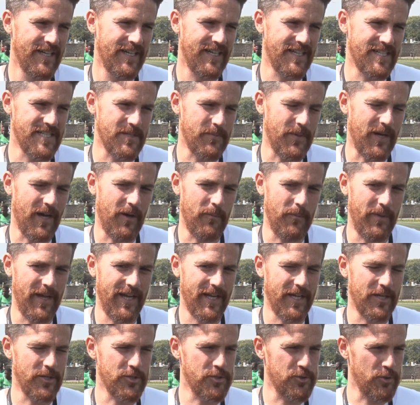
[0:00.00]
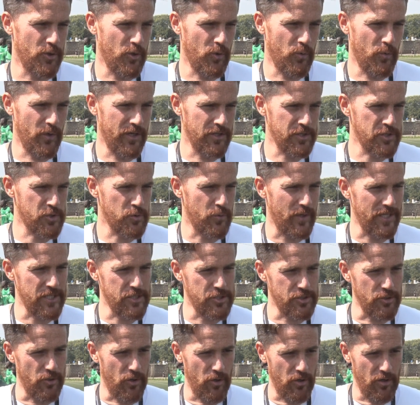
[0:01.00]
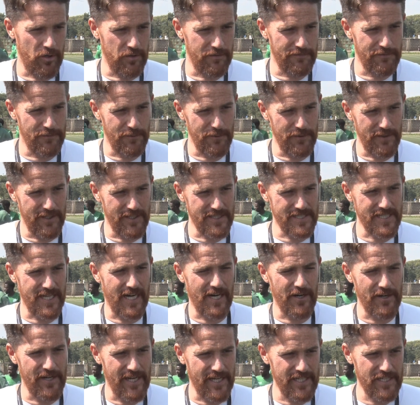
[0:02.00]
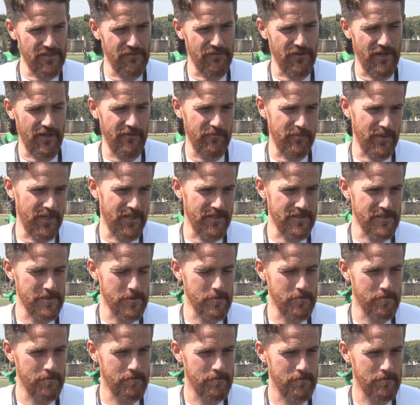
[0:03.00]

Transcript: it's about making sure we're switched on on for the entire 95 minutes.